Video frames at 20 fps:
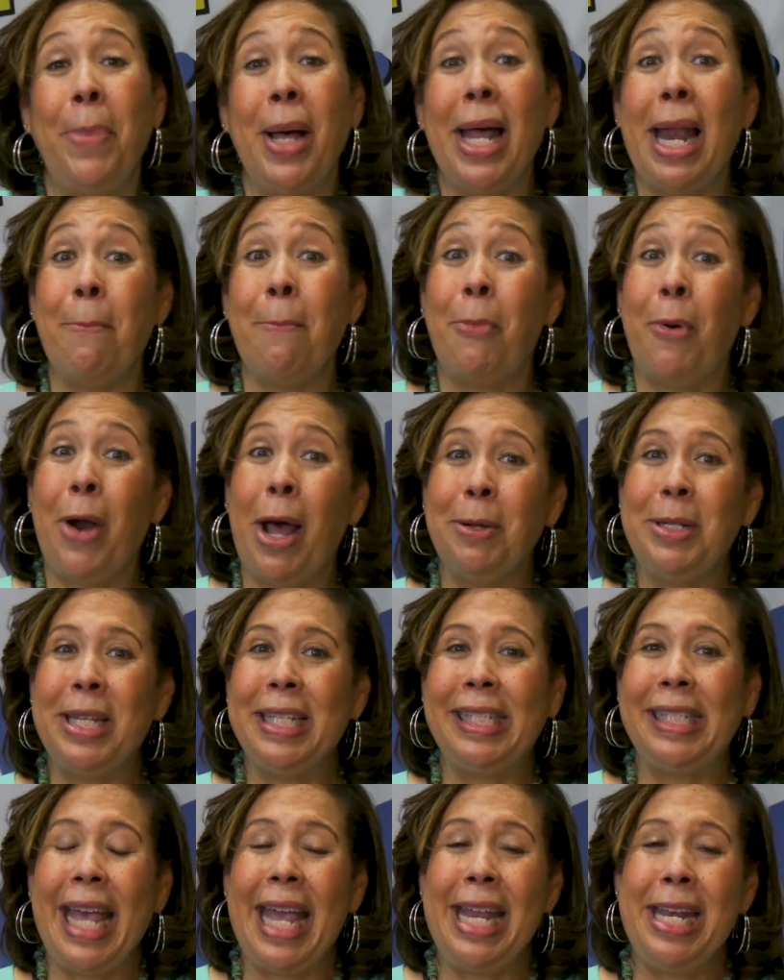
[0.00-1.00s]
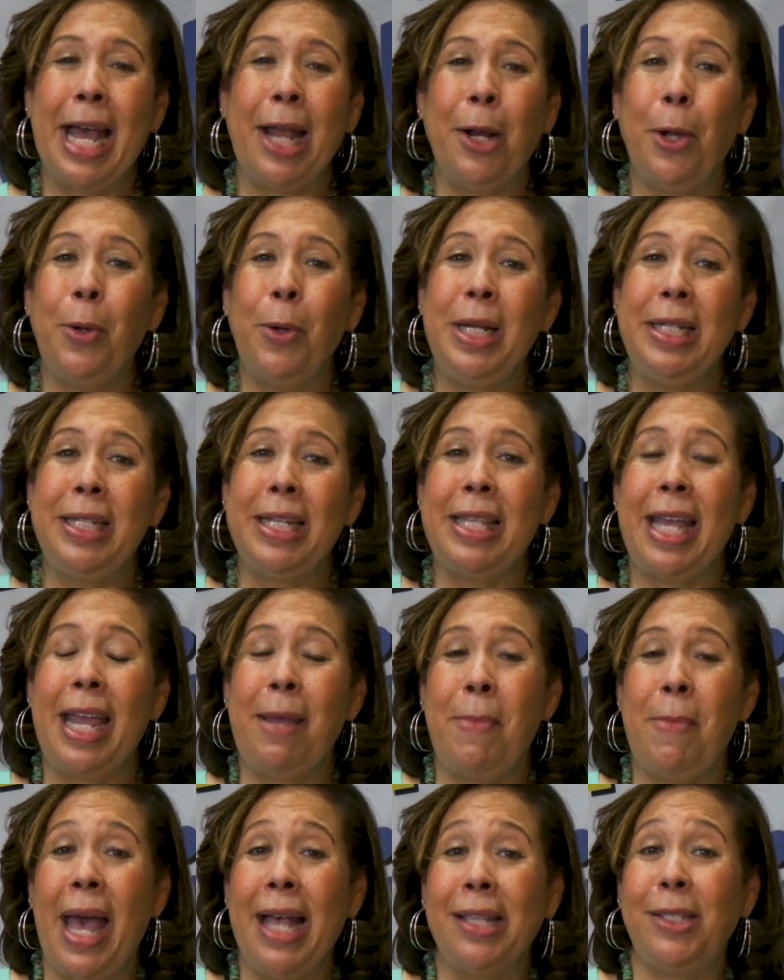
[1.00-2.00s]
but I'm proud to say not only did they
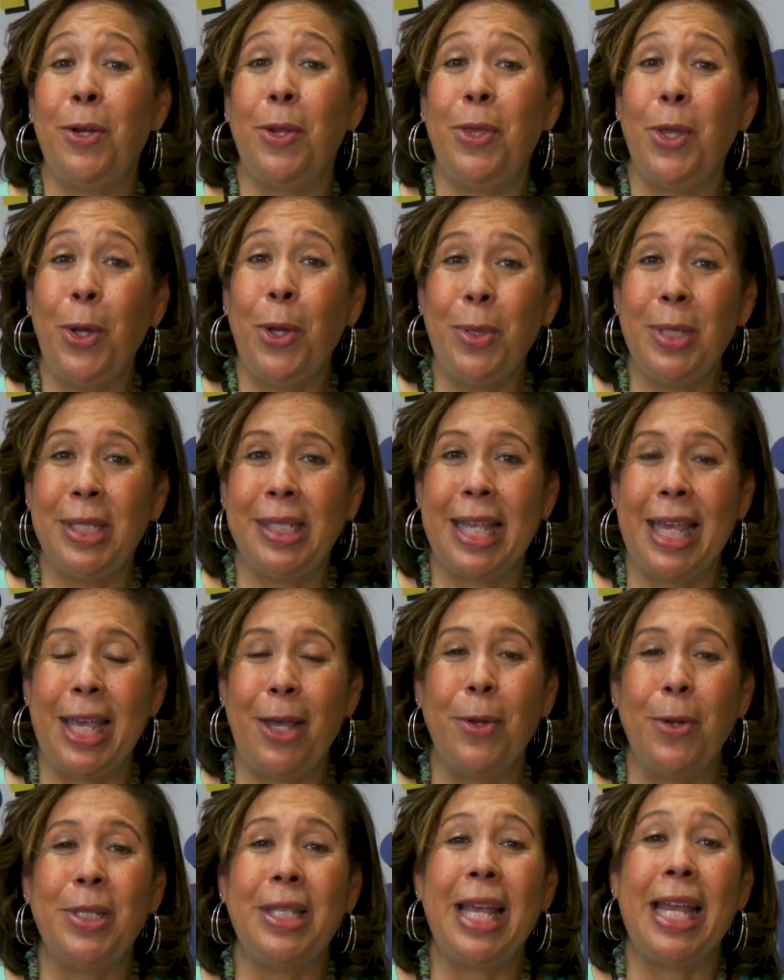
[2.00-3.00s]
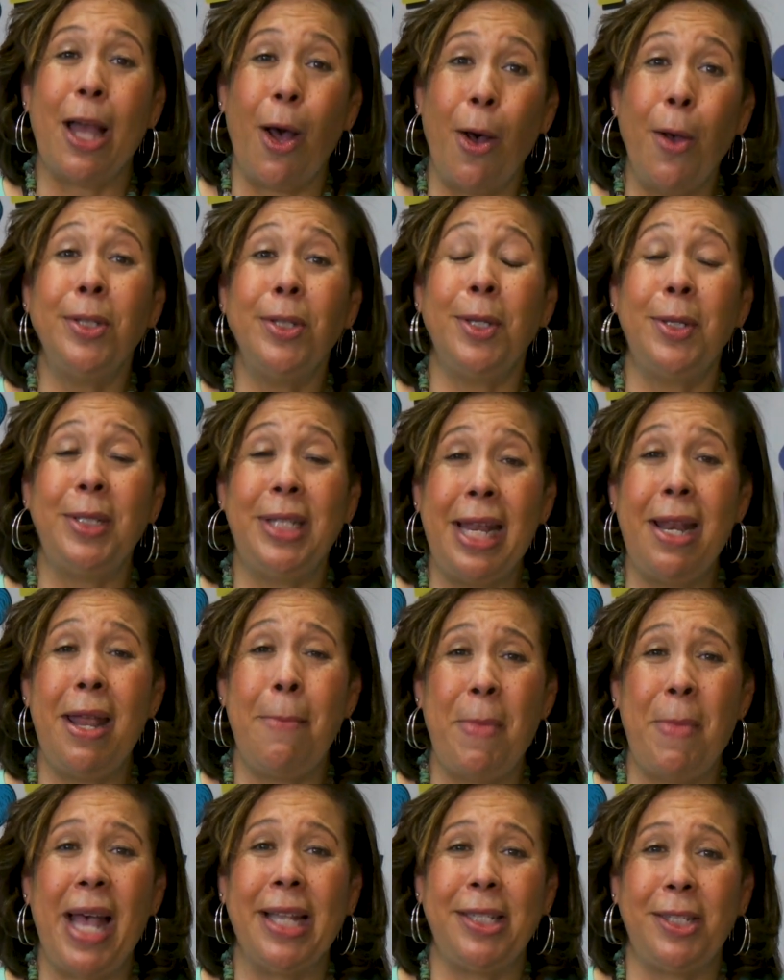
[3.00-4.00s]
master those skills, they also did
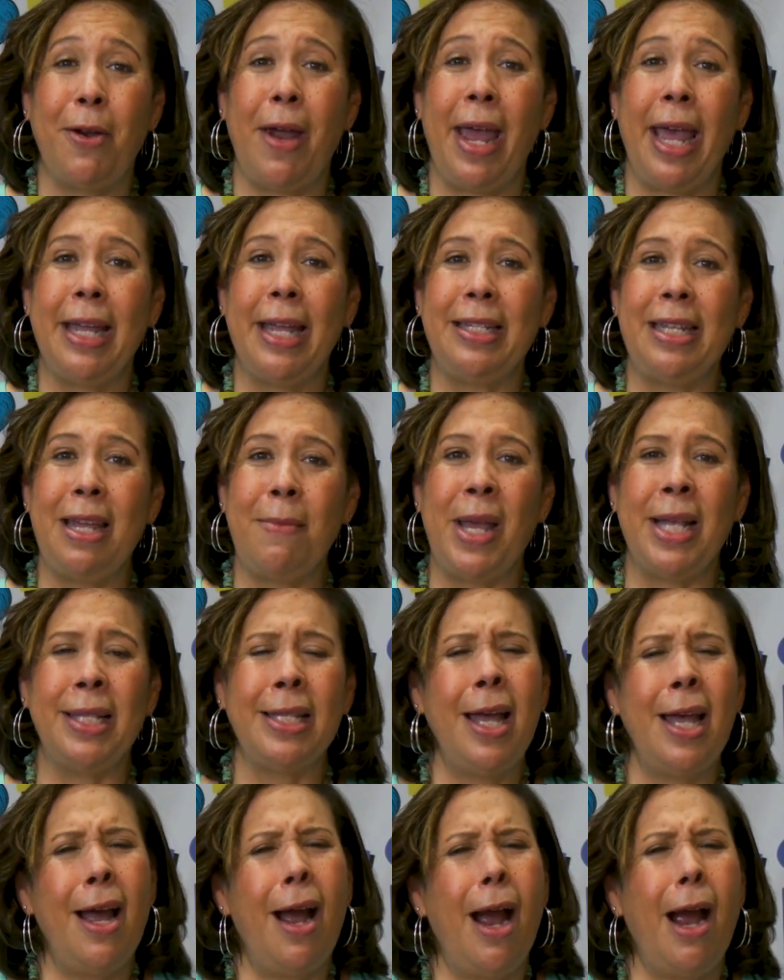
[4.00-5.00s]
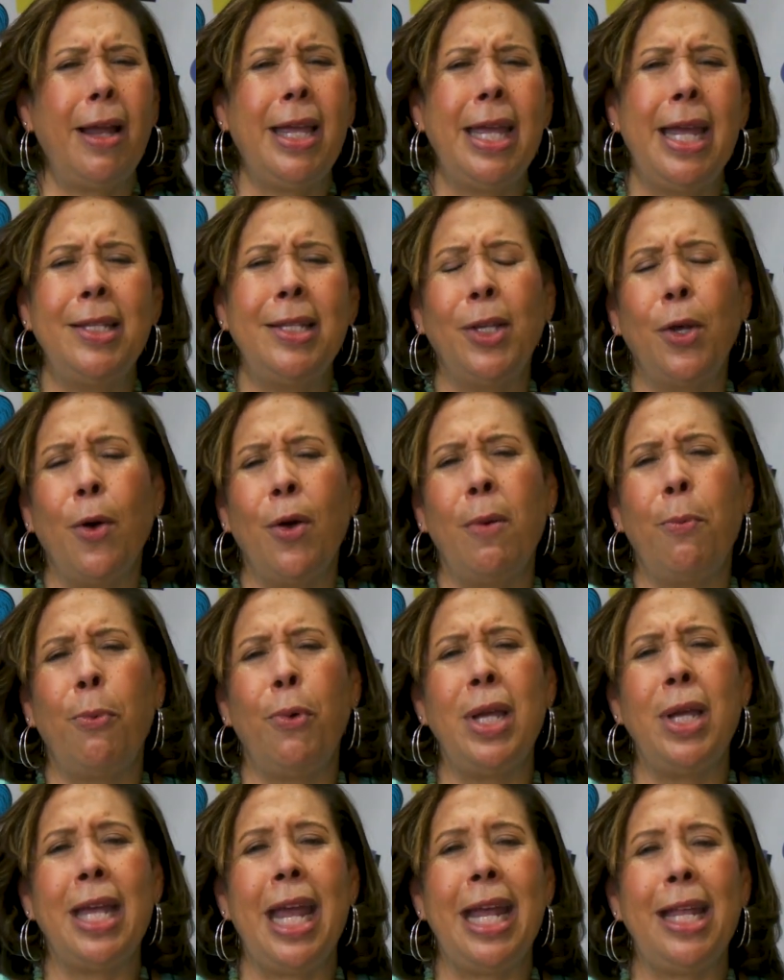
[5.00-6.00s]
master academics. Our kids are going to
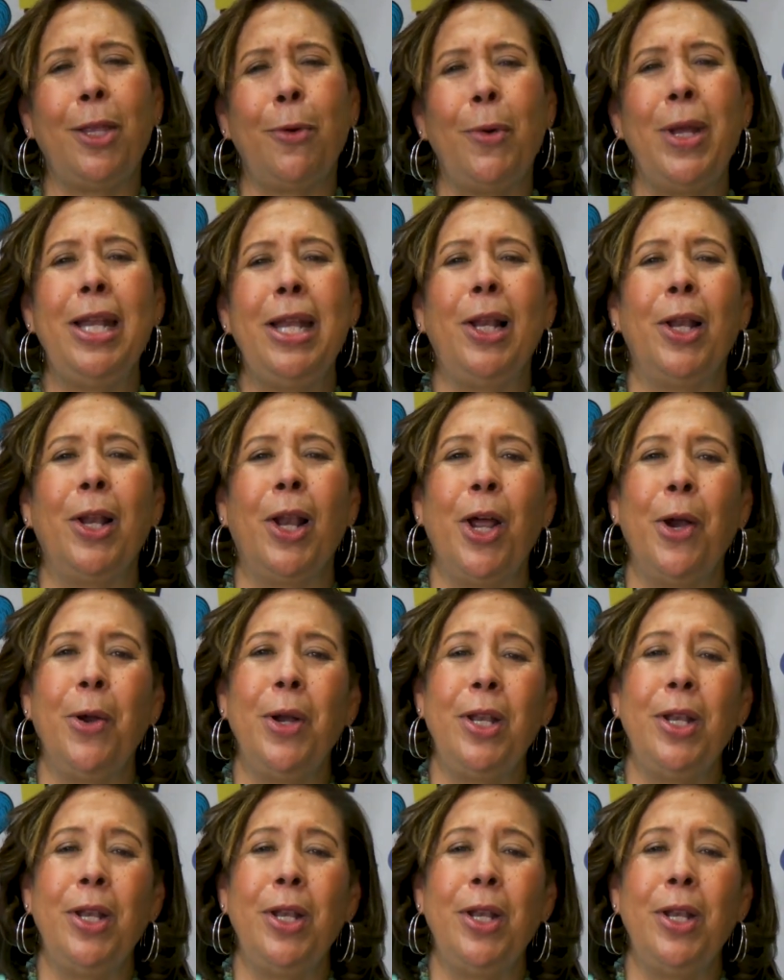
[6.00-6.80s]
pre-K 3 learn,